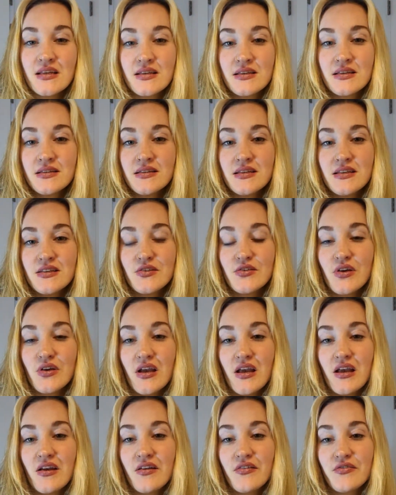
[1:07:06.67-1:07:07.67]
And you
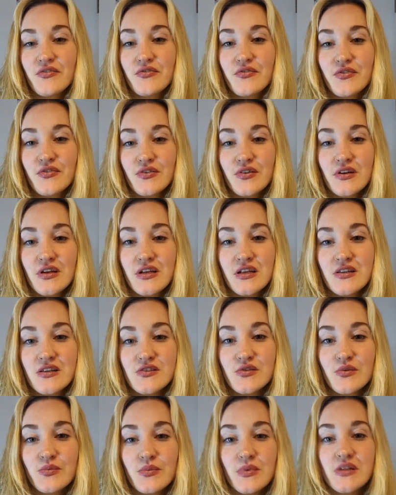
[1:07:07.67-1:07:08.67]
have here so
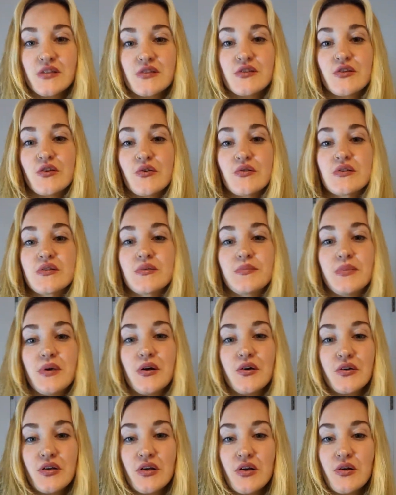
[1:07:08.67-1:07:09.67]
many stories about
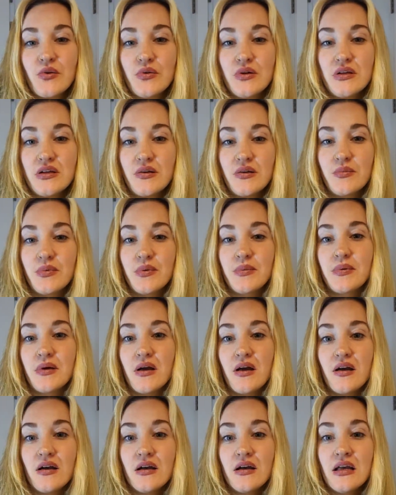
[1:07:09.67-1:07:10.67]
how welcome people
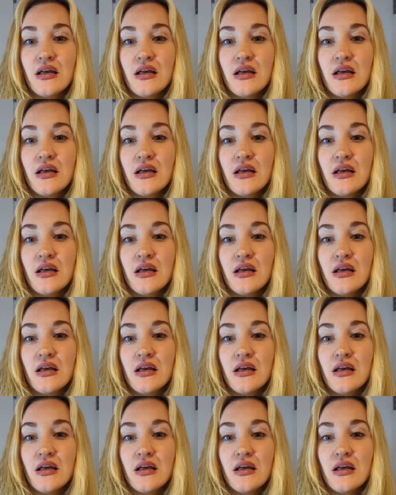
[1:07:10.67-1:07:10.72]
are.